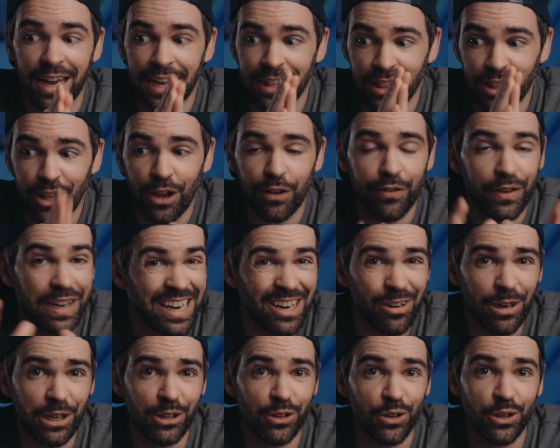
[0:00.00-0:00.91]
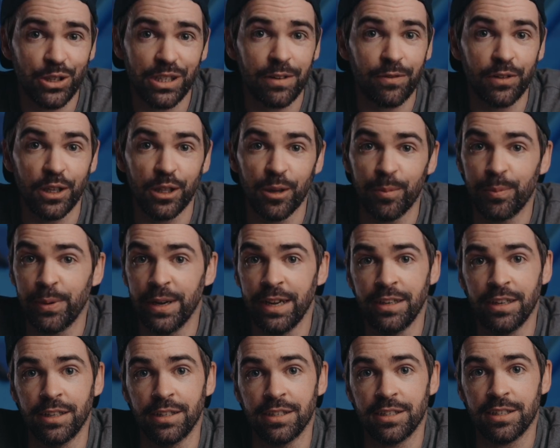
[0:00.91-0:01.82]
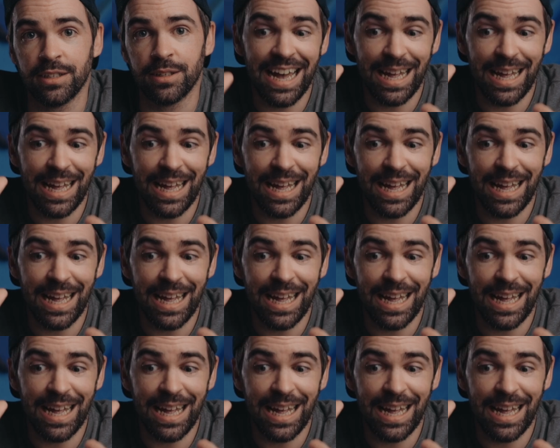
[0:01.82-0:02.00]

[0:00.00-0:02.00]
I love hearing those different opinions.